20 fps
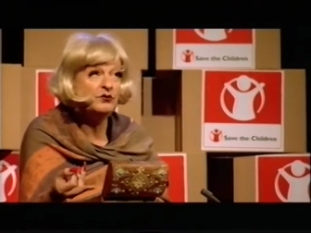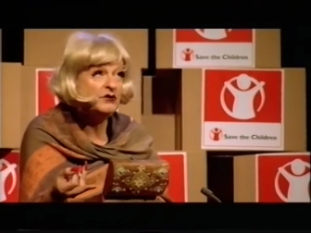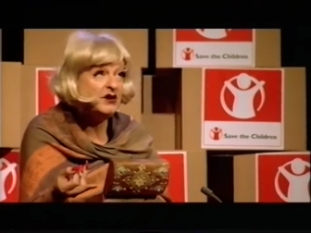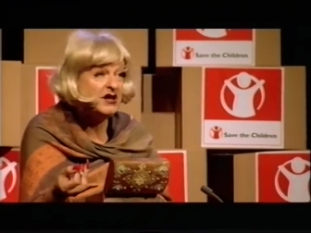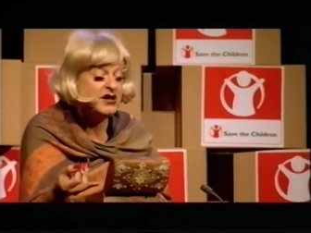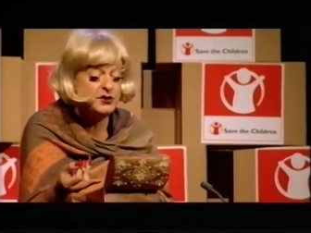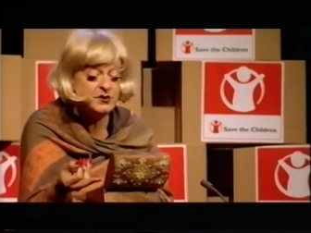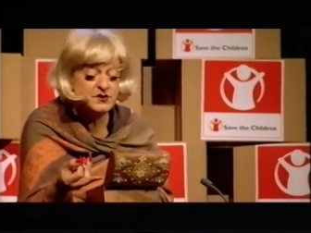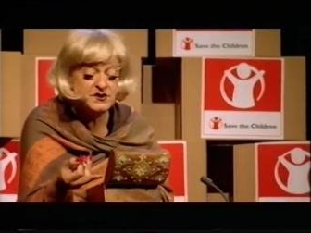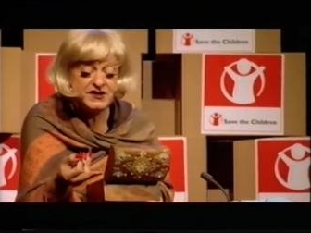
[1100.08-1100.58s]

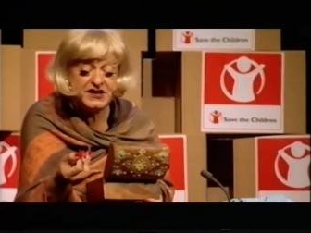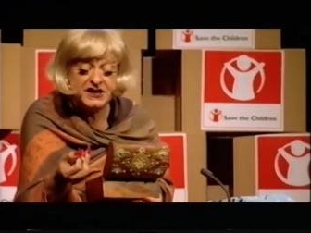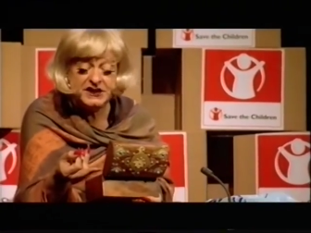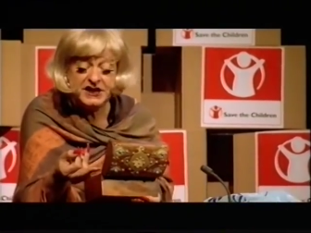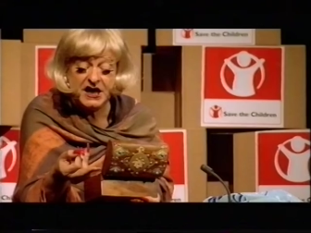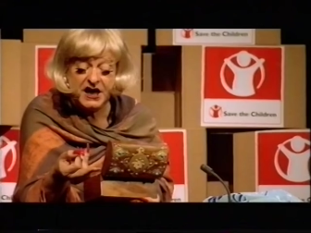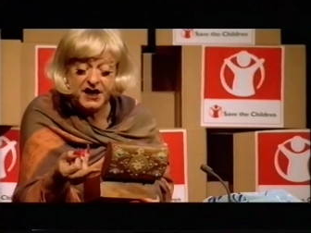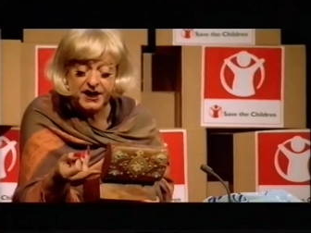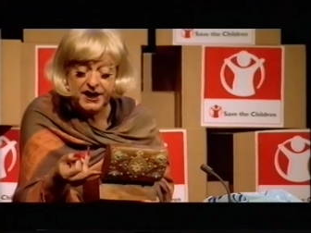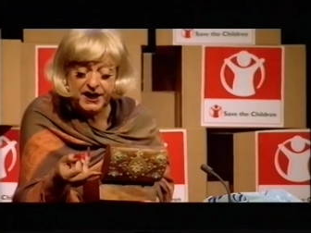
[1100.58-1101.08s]
Can you see,
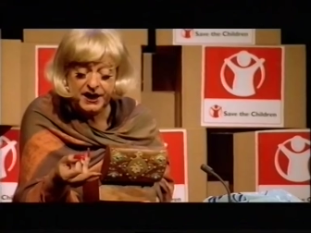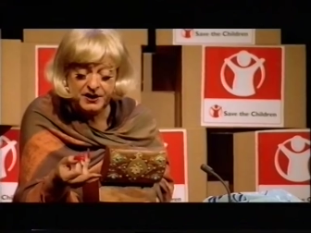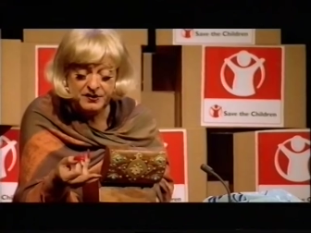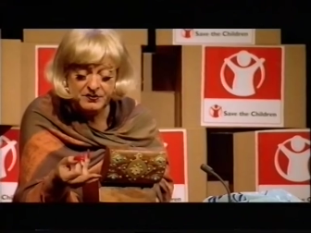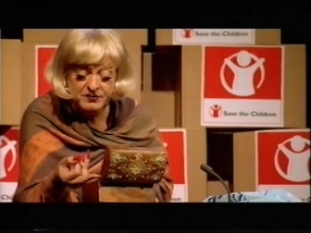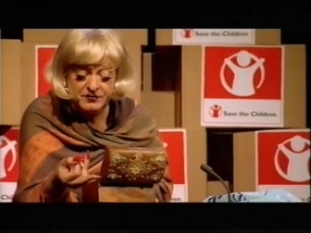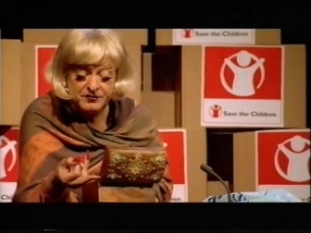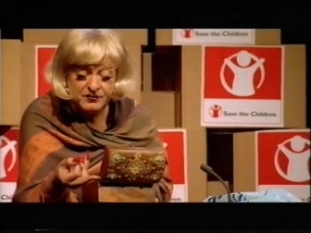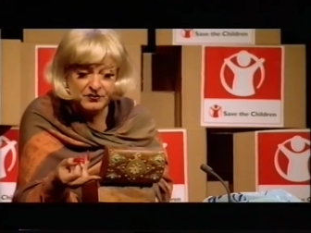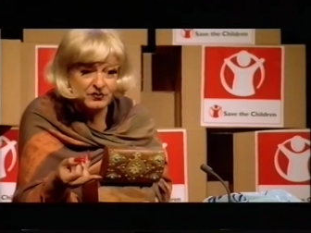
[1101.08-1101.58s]
darling?
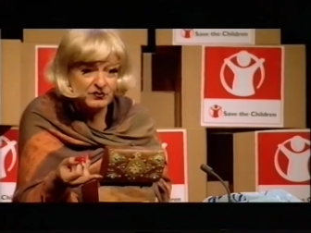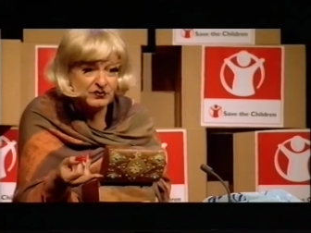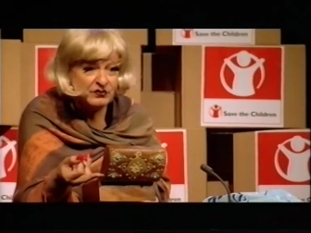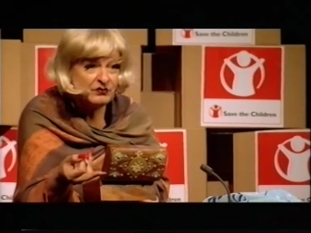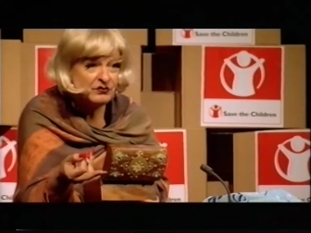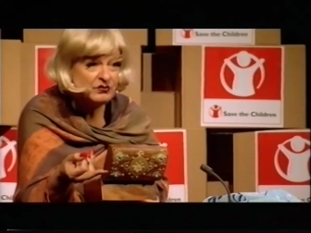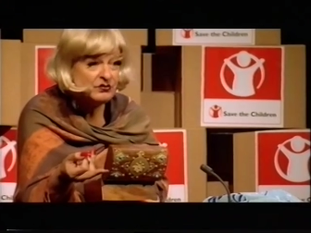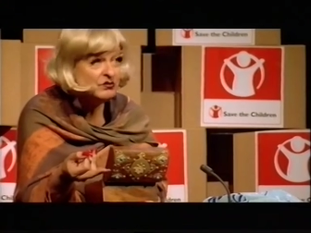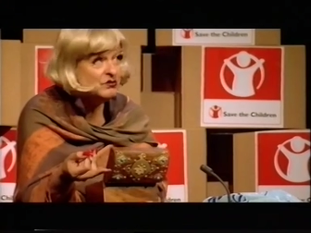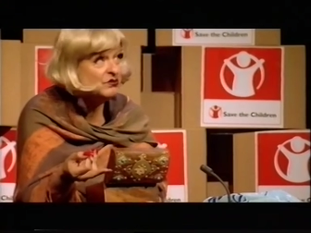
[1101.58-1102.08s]

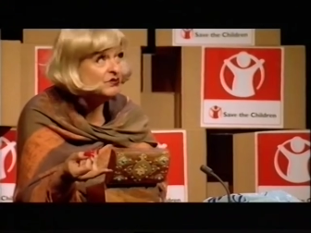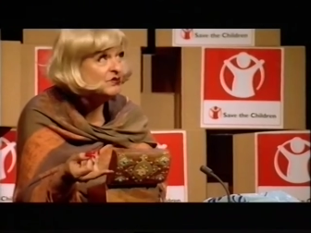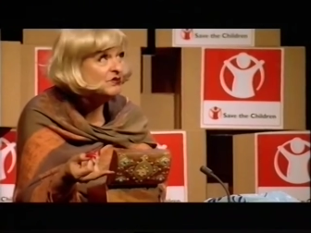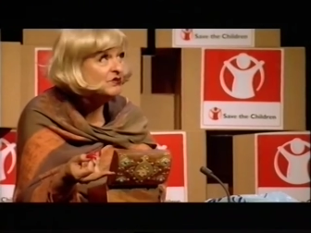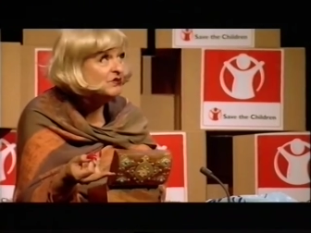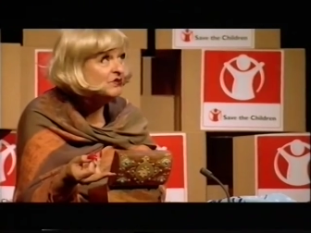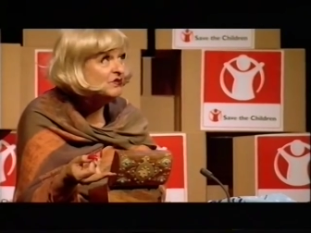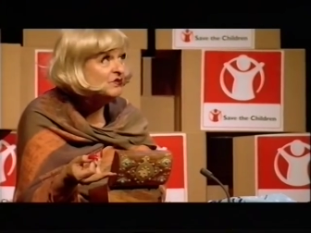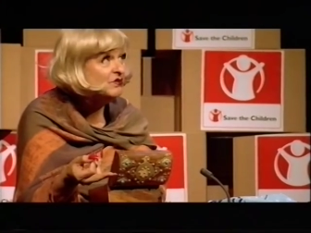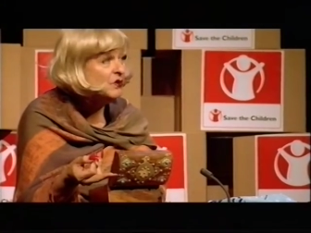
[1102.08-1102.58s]

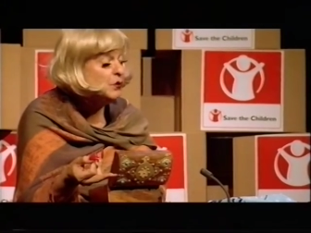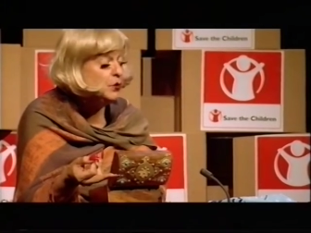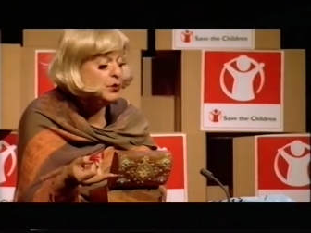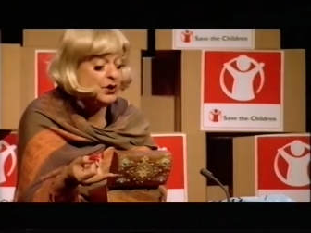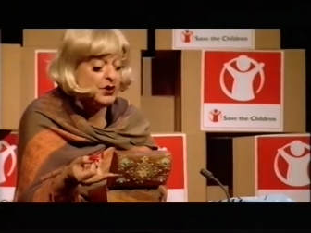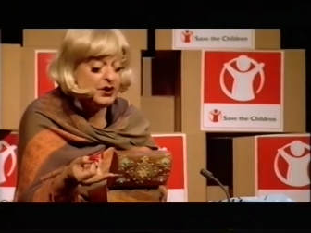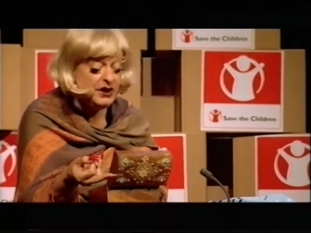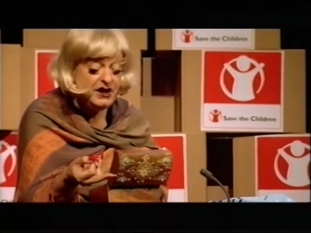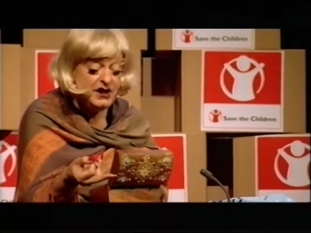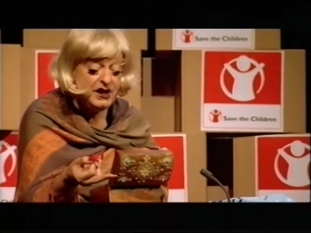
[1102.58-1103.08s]
We
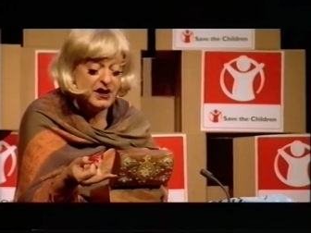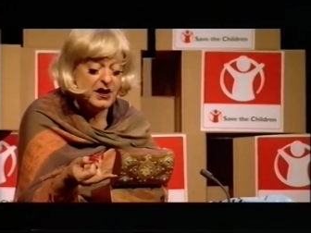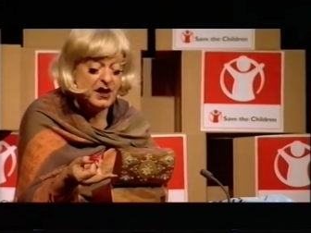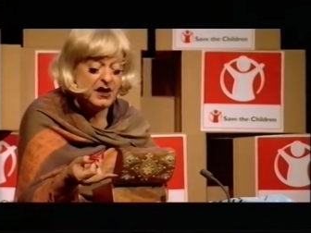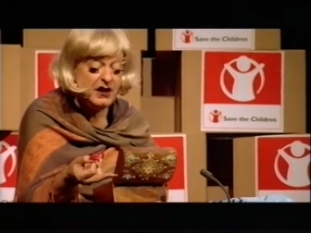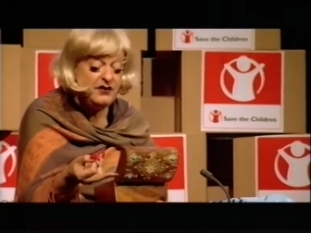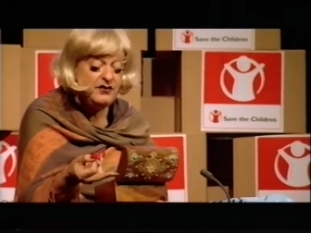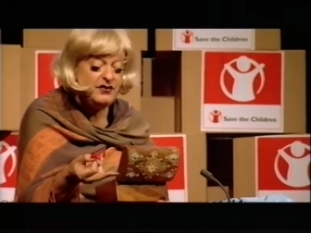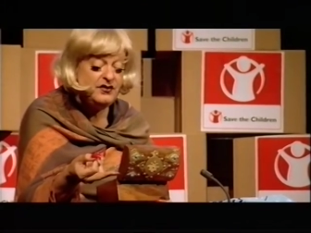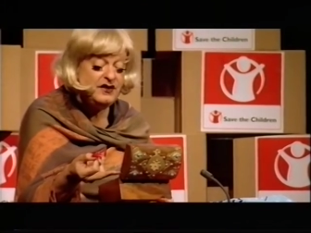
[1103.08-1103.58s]
are
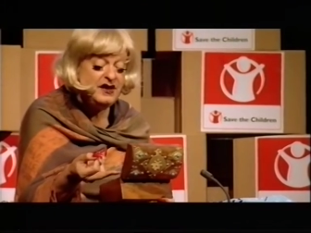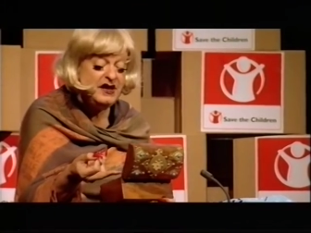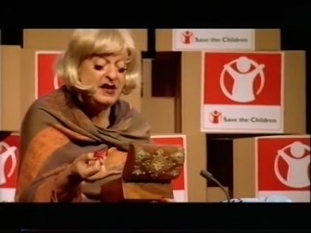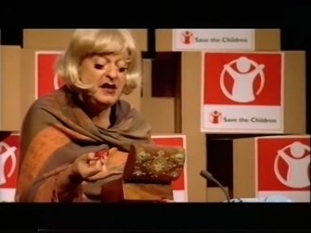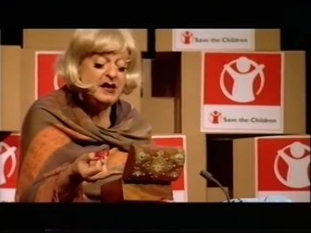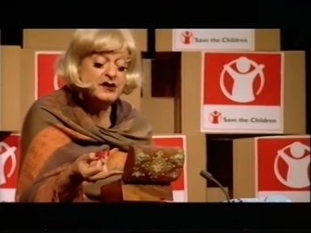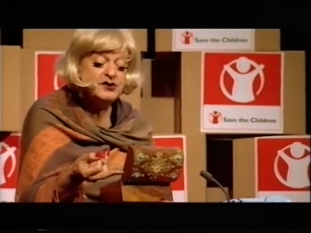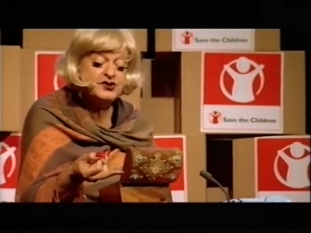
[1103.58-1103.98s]
here in the